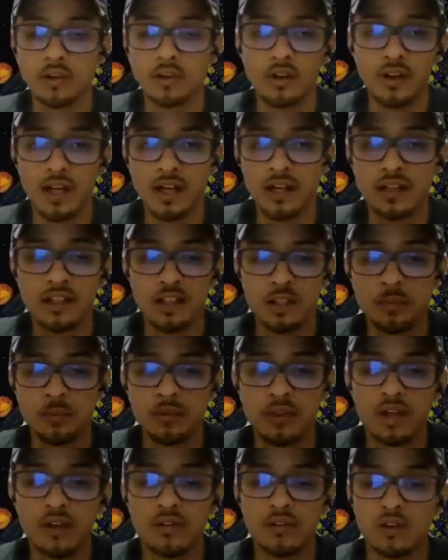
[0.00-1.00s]
kind of
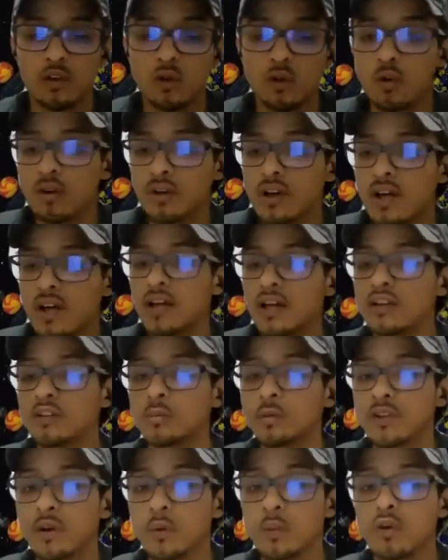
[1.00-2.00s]
keeping everything organized,
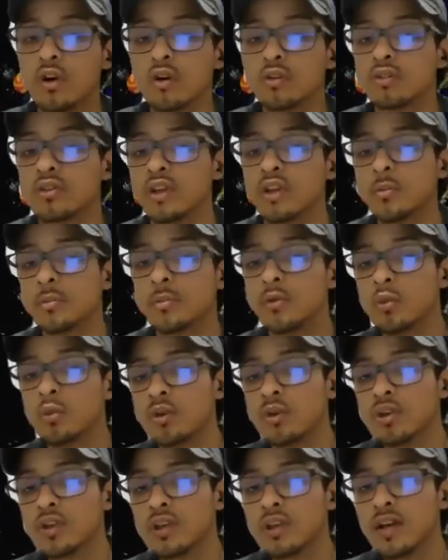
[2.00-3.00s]
but then we're also going to be
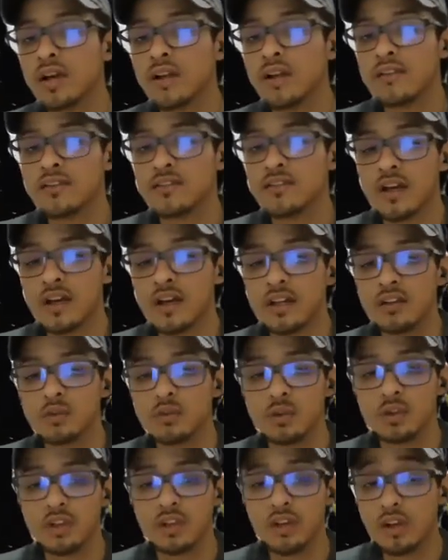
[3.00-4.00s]
working on the side as
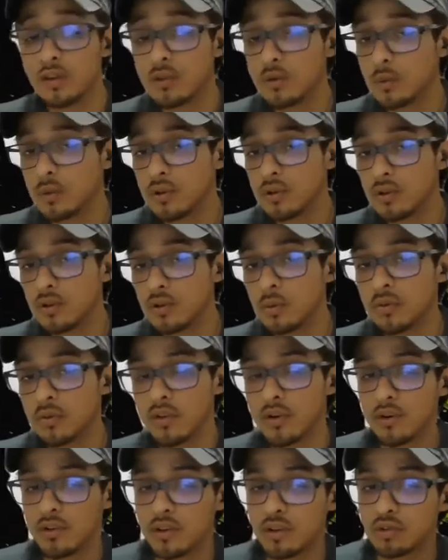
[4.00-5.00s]
well in another window with
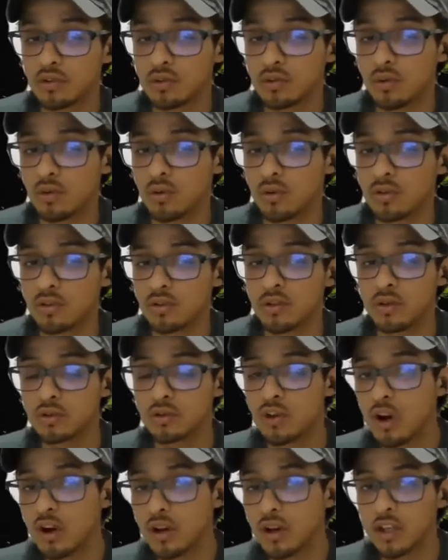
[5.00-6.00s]
our Discord,
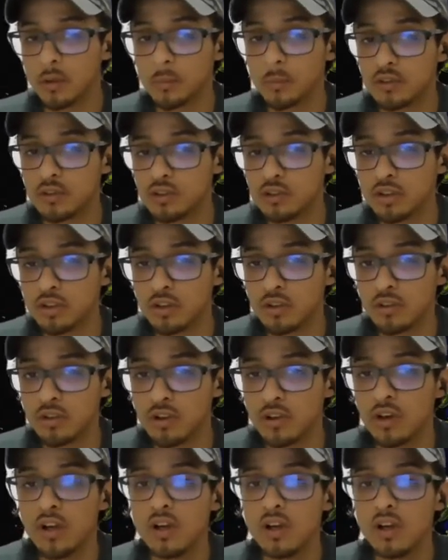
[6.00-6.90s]
talking amongst each other,